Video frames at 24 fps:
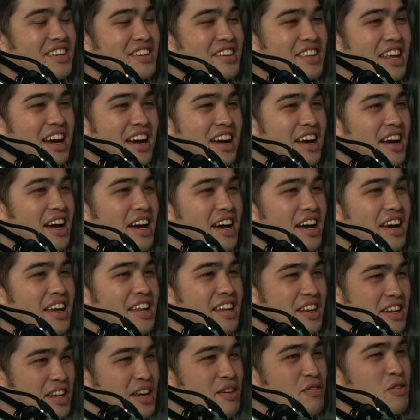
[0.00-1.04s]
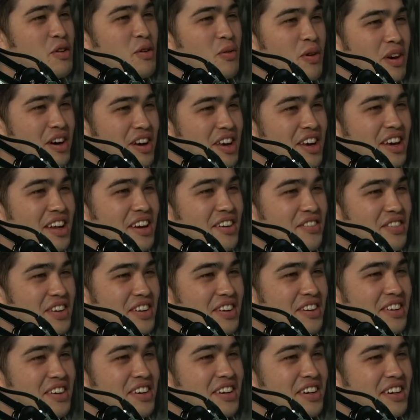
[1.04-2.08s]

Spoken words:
Dude, that guy, did he give you a wonky interview?